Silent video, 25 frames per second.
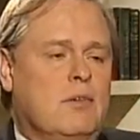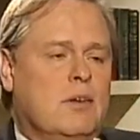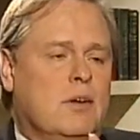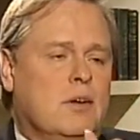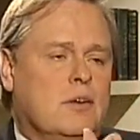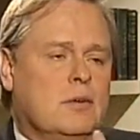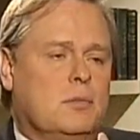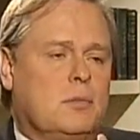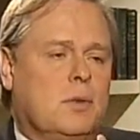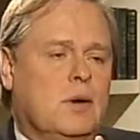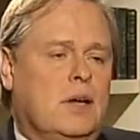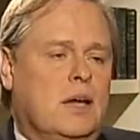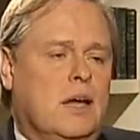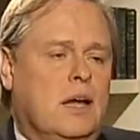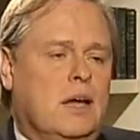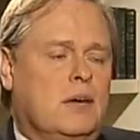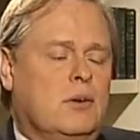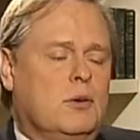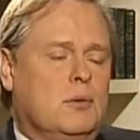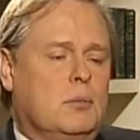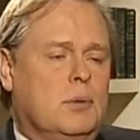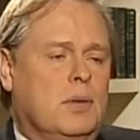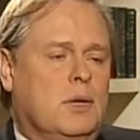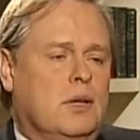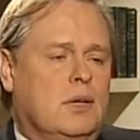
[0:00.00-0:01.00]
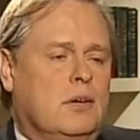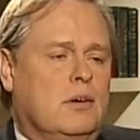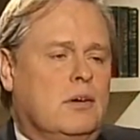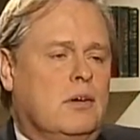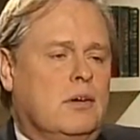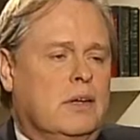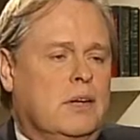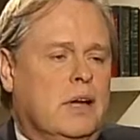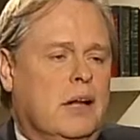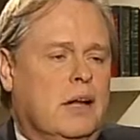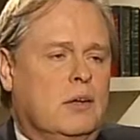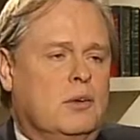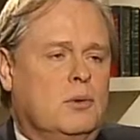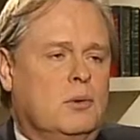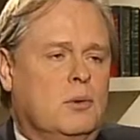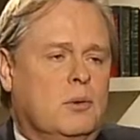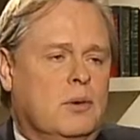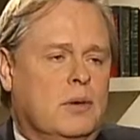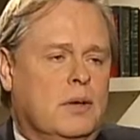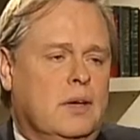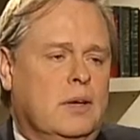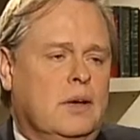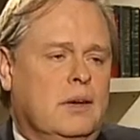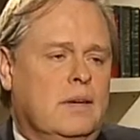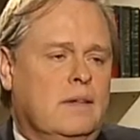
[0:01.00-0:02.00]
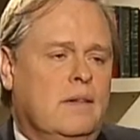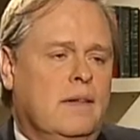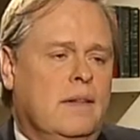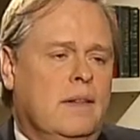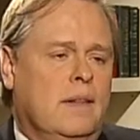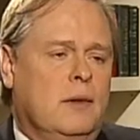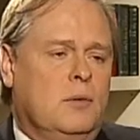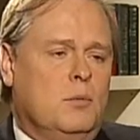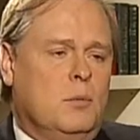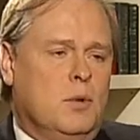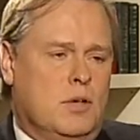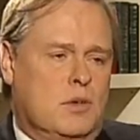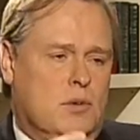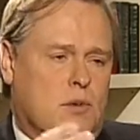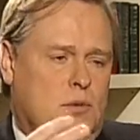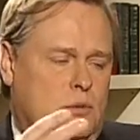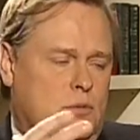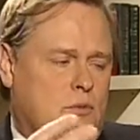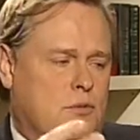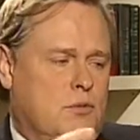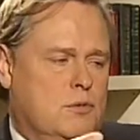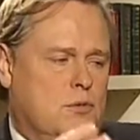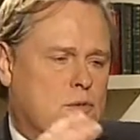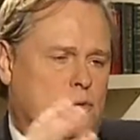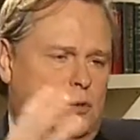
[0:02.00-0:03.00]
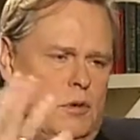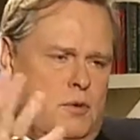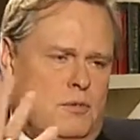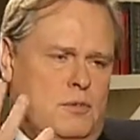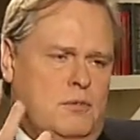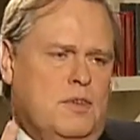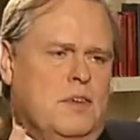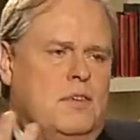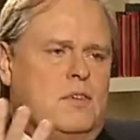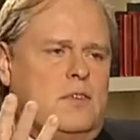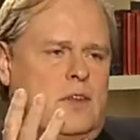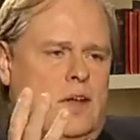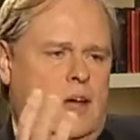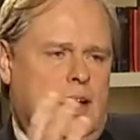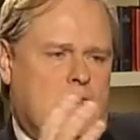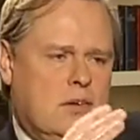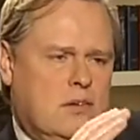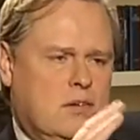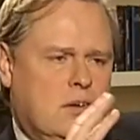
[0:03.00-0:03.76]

a spectacular building called the Altoria, which sort of fits that.